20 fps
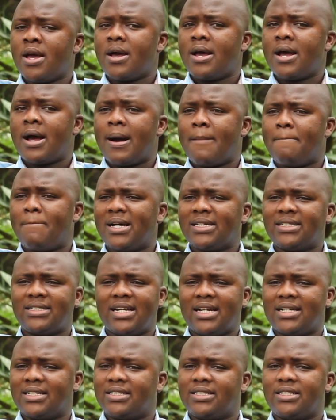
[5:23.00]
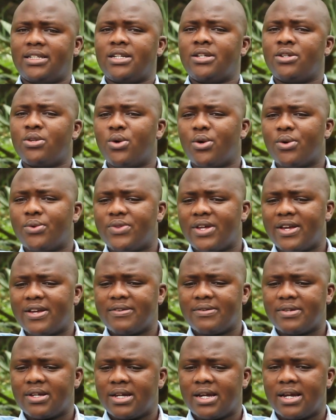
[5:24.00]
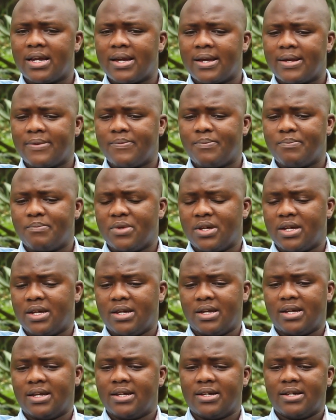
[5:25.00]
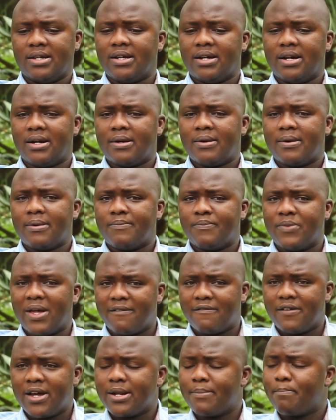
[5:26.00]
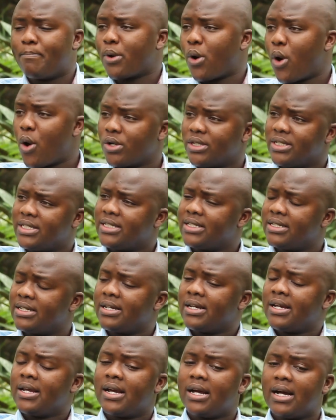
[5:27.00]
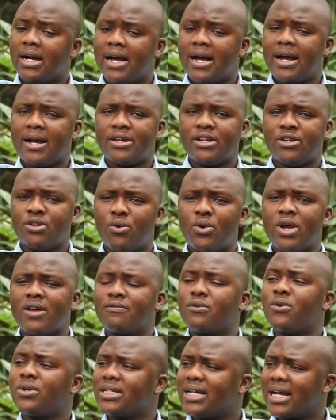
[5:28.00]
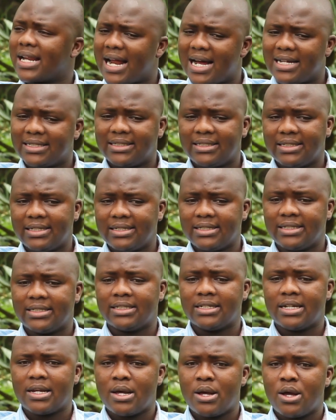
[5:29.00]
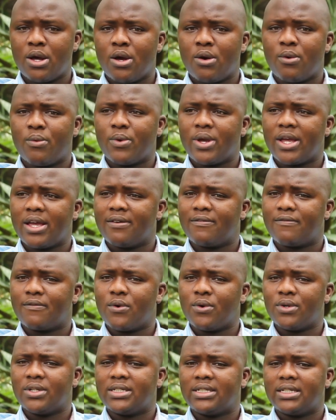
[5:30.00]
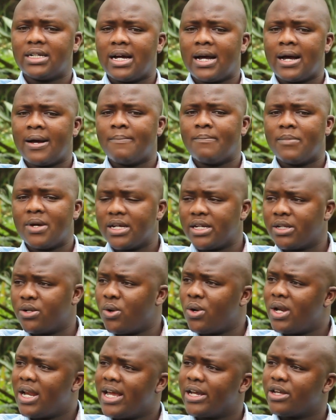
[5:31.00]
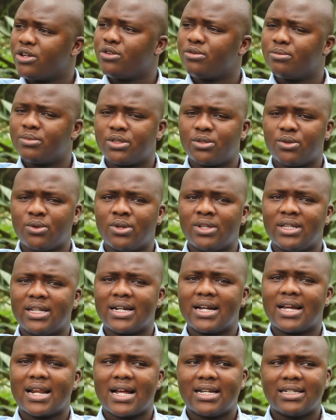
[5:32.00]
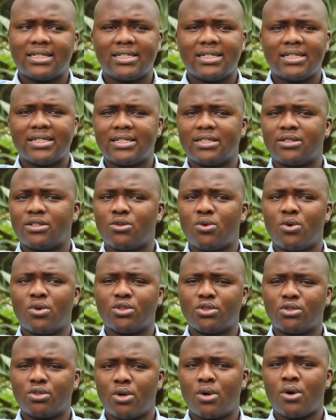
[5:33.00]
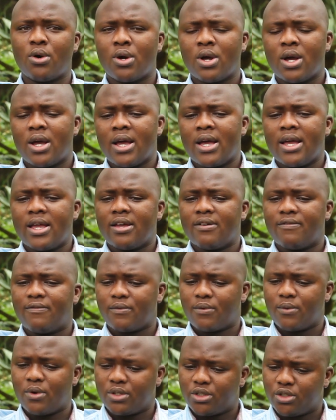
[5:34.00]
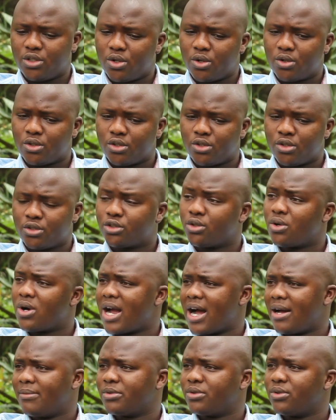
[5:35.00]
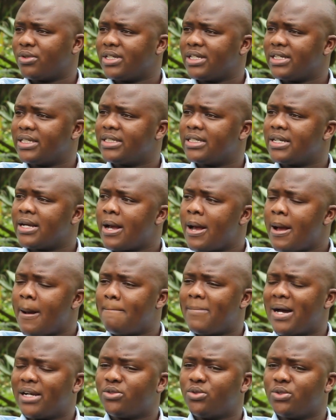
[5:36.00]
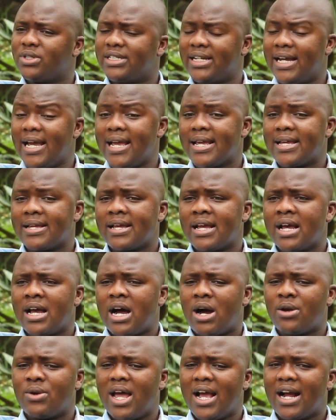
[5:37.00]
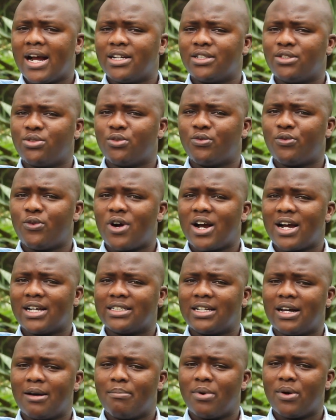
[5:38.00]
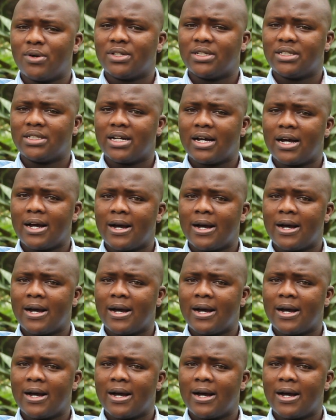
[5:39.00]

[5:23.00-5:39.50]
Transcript: Pastures, they're very broad. We have got grasses, we have got legumes on the grasses. You also have got your sorghums on it. But today, I'd like us to focus about